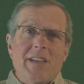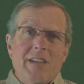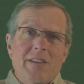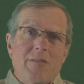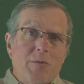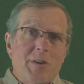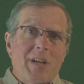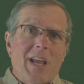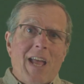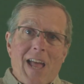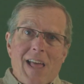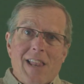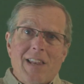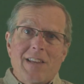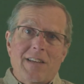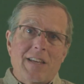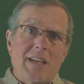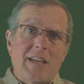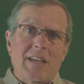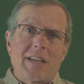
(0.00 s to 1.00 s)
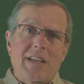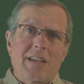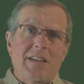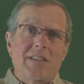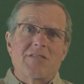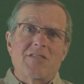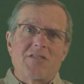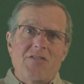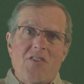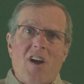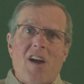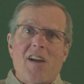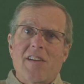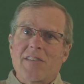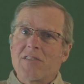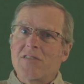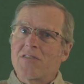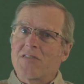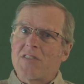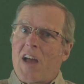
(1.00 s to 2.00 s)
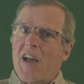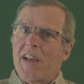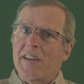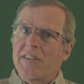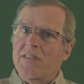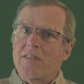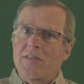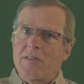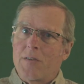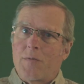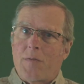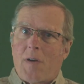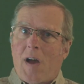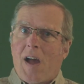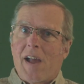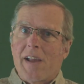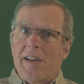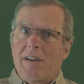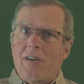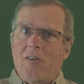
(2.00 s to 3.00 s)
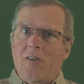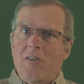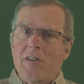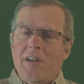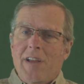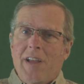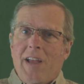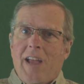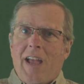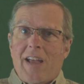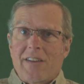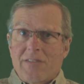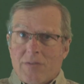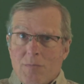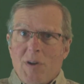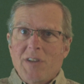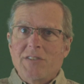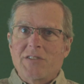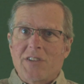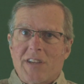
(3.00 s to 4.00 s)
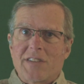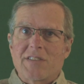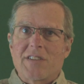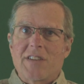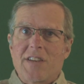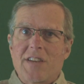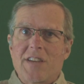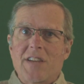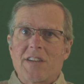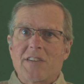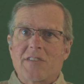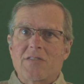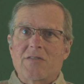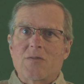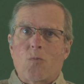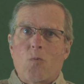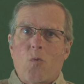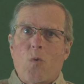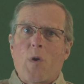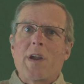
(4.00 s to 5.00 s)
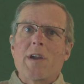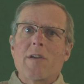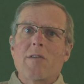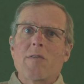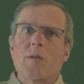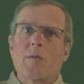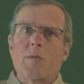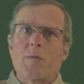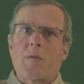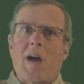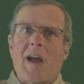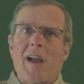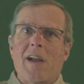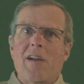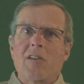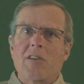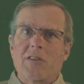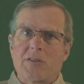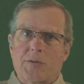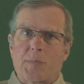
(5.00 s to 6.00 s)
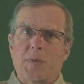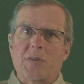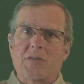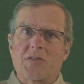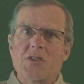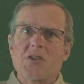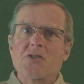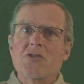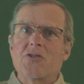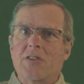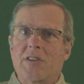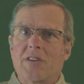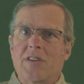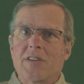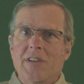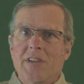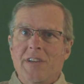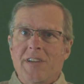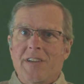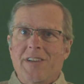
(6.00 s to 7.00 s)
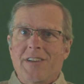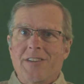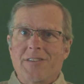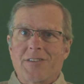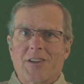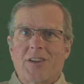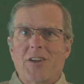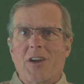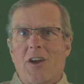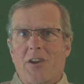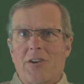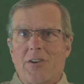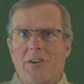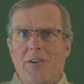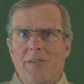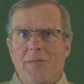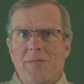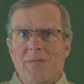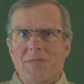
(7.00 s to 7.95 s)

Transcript: in reality, it's not the size of the file as much as it is where the file is positioned in the cutter.